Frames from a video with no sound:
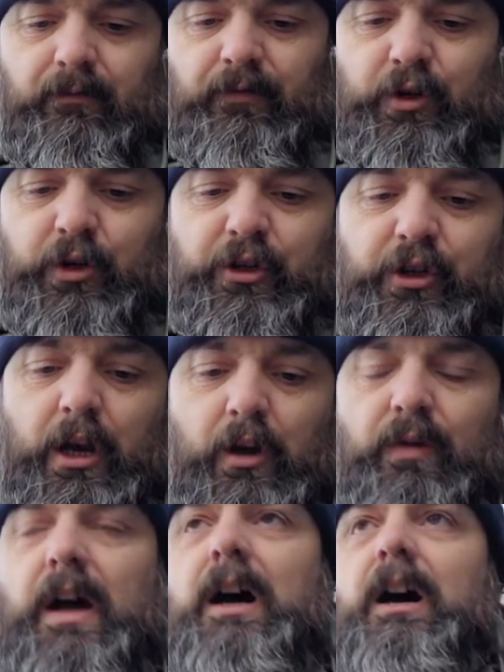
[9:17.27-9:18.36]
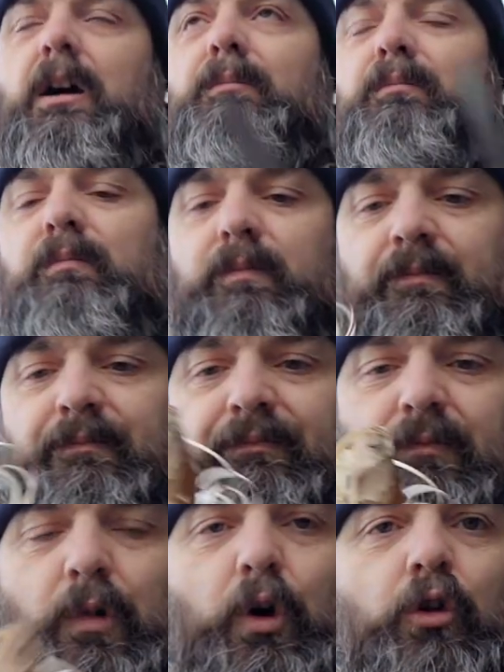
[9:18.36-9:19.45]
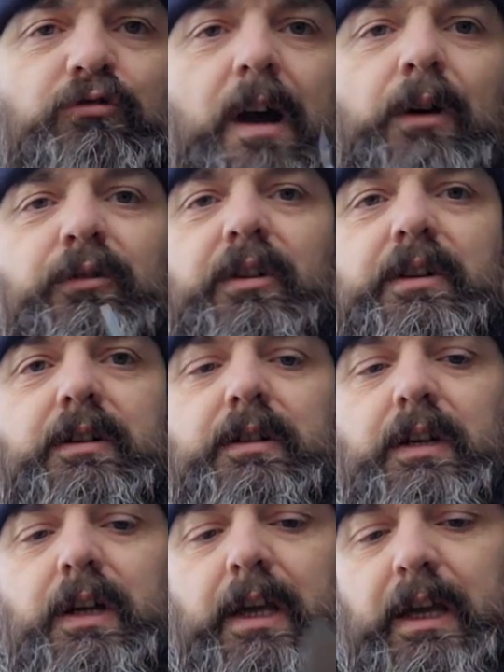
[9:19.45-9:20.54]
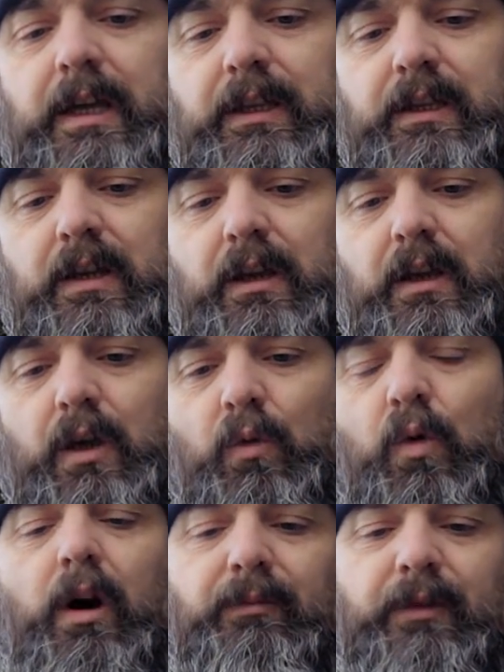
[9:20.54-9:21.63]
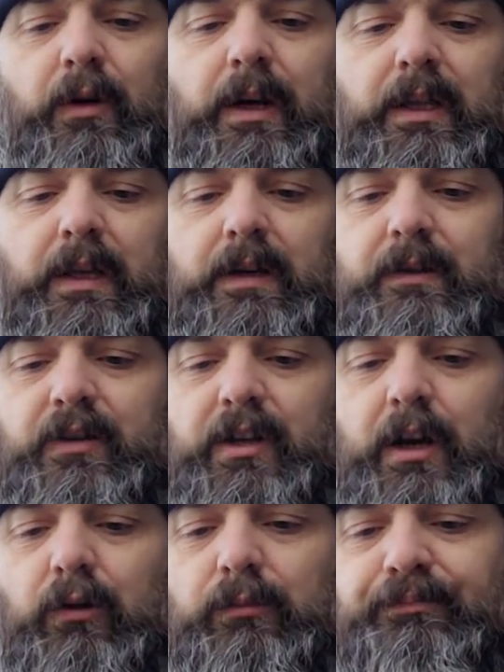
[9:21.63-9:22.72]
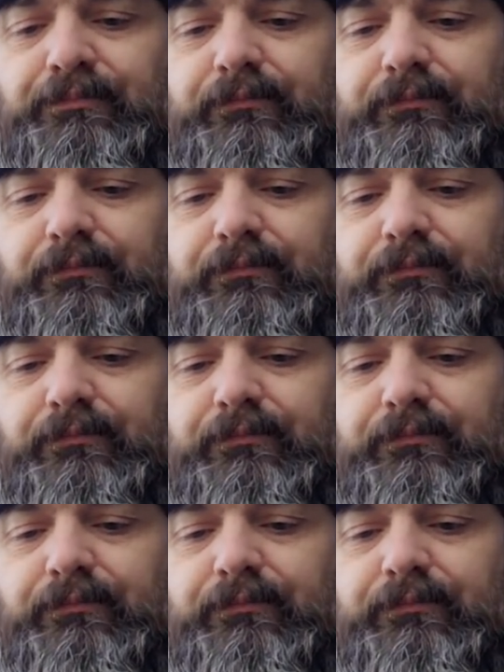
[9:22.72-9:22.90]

just so that I'm all rounded in what I'm doing. So